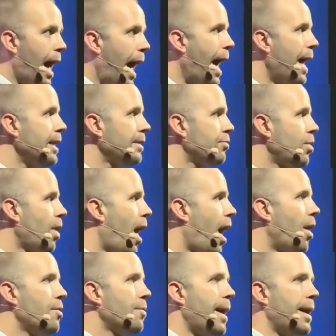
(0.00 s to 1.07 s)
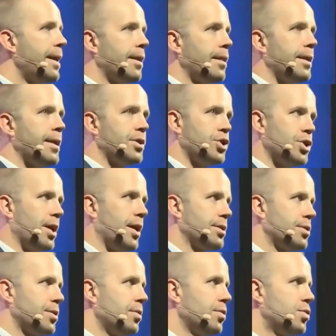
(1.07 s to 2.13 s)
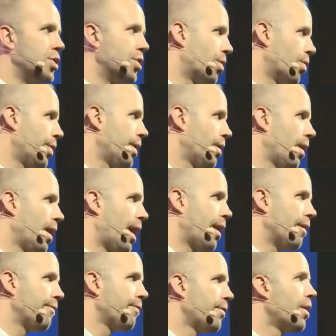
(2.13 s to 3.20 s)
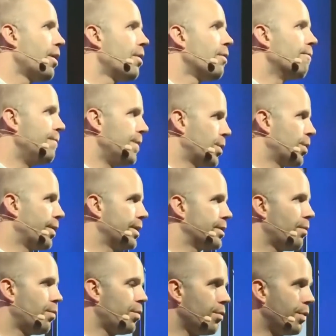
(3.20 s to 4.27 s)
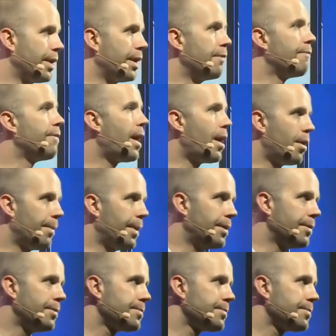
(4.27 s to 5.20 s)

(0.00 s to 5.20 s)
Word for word: And it will automatically adjust to your real-life viewing environment.